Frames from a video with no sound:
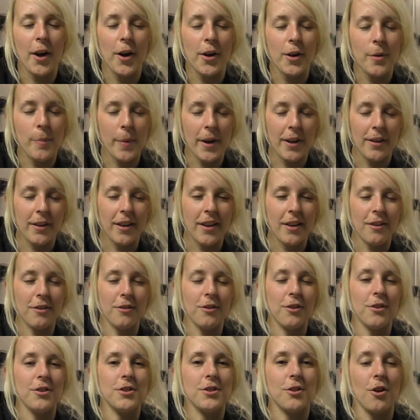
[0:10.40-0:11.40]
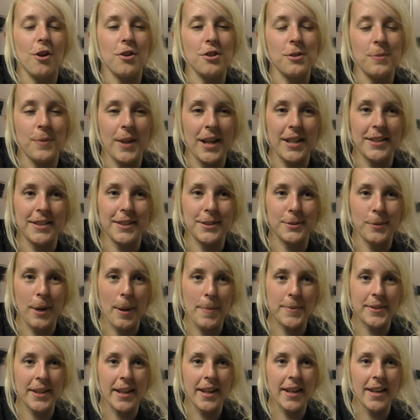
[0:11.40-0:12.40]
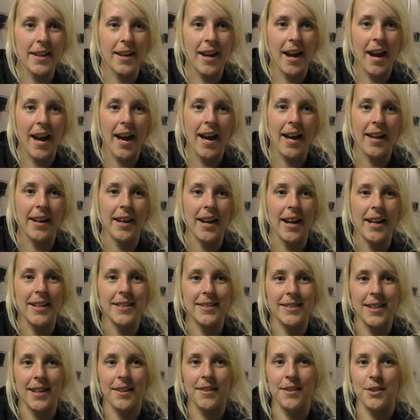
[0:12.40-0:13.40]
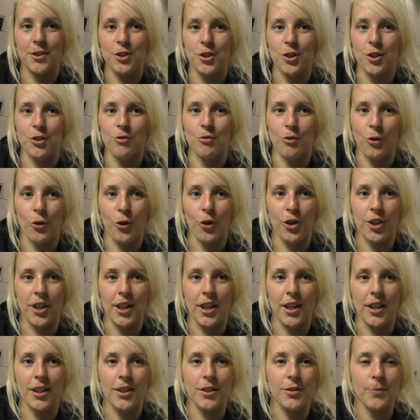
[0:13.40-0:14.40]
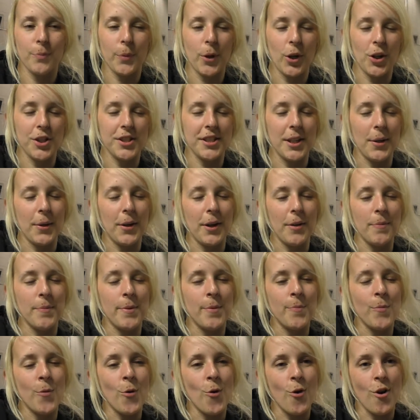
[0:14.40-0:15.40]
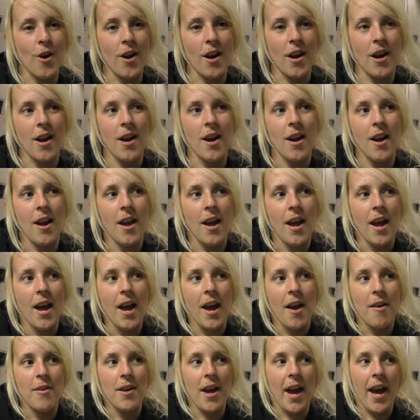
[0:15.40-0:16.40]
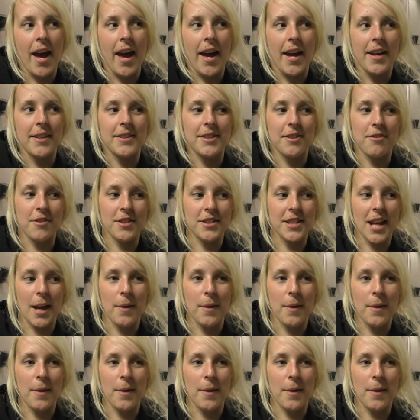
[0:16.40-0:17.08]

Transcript: heard about it through the Scottish Gymnastics website, and I decided to enrol in it because it would give me more different